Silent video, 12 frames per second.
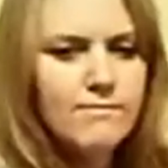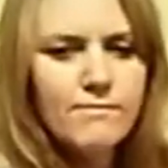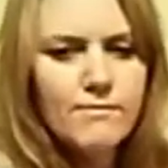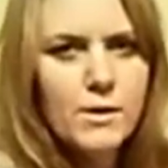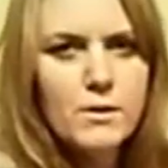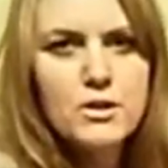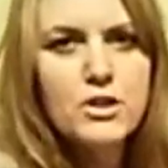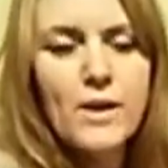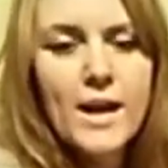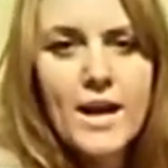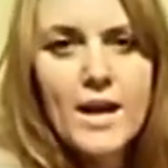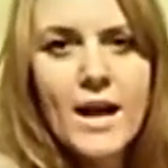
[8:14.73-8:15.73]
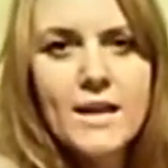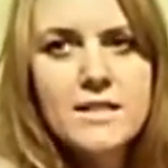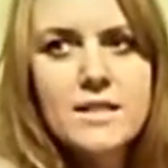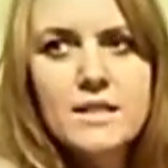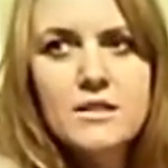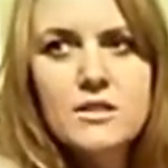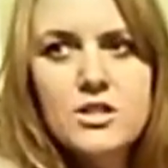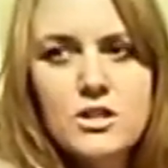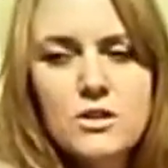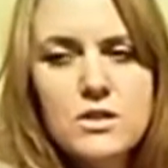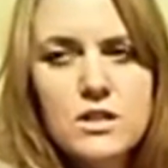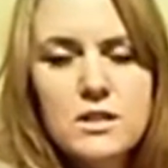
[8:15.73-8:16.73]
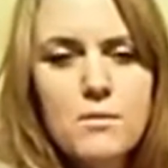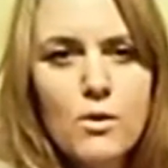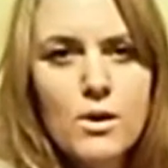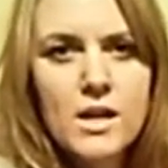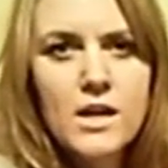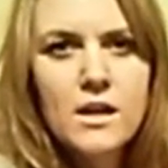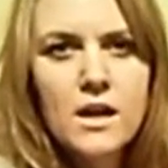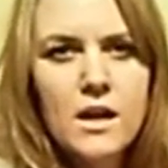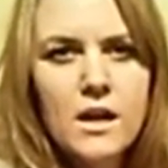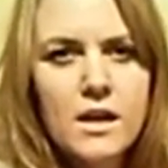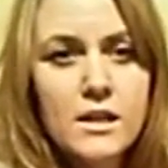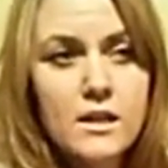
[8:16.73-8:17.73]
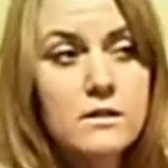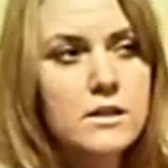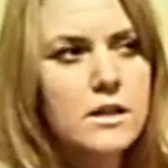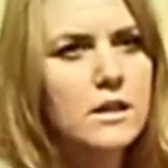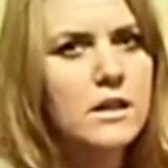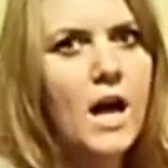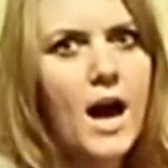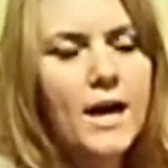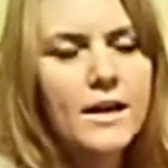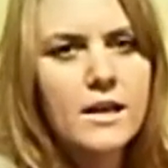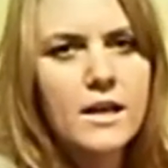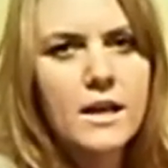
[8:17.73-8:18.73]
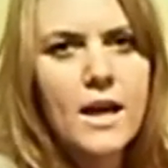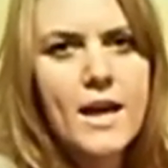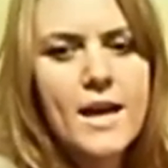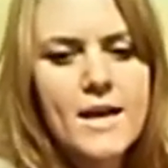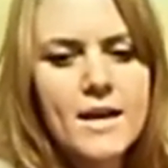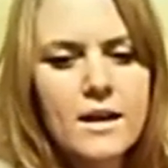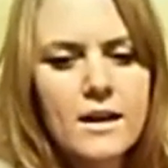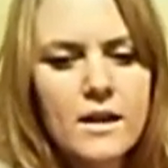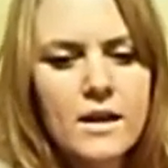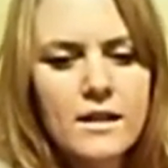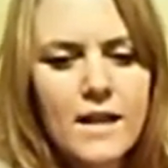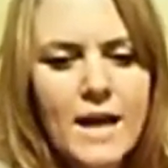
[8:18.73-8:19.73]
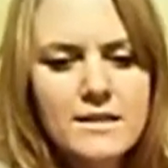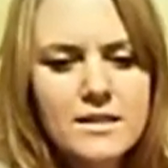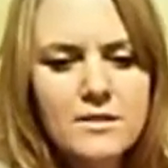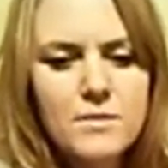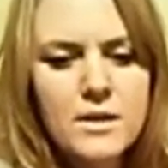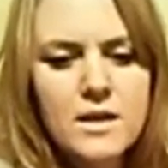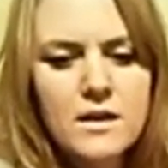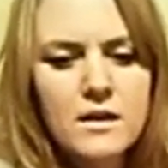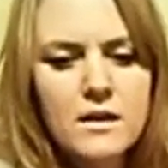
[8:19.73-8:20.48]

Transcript: it was great. I did a juice in the morning. It yielded a lot, and it lasted me